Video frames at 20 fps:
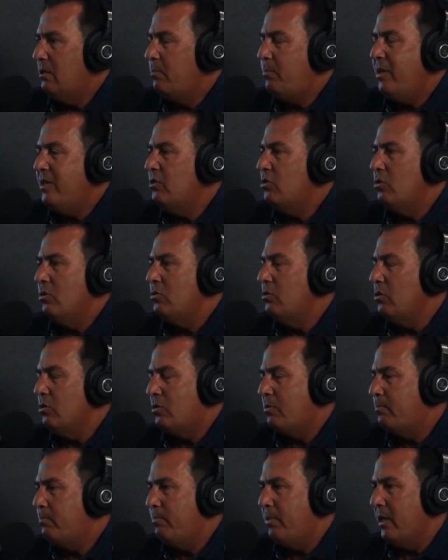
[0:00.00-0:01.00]
It depends on your
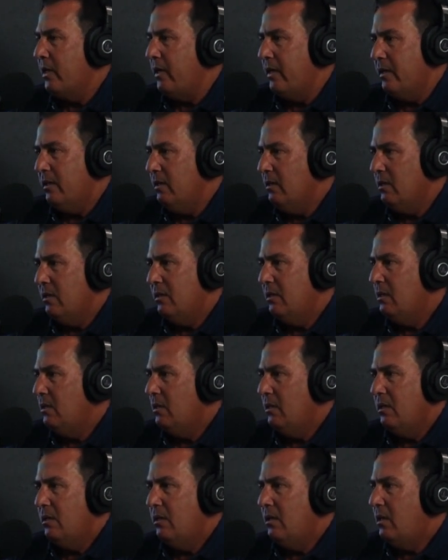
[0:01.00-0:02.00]
player.
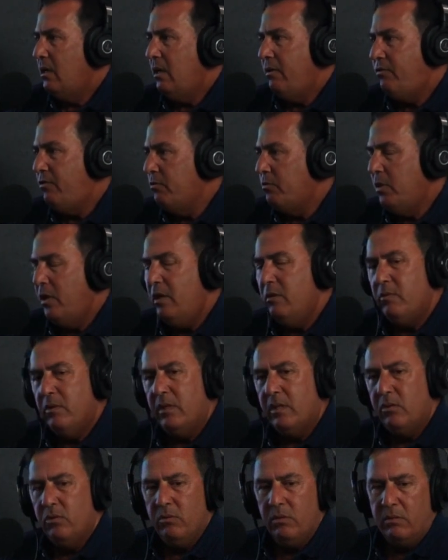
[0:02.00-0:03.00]
If you really
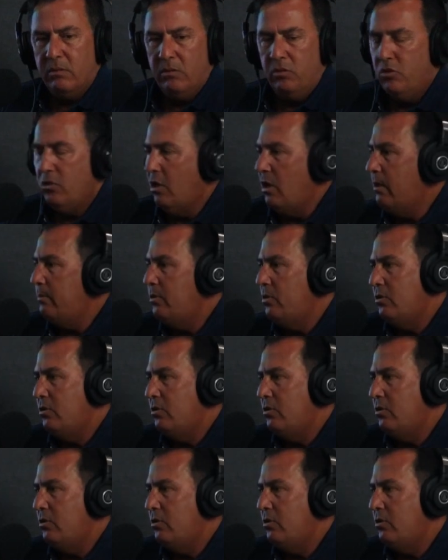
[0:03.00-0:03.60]
want to do a good job,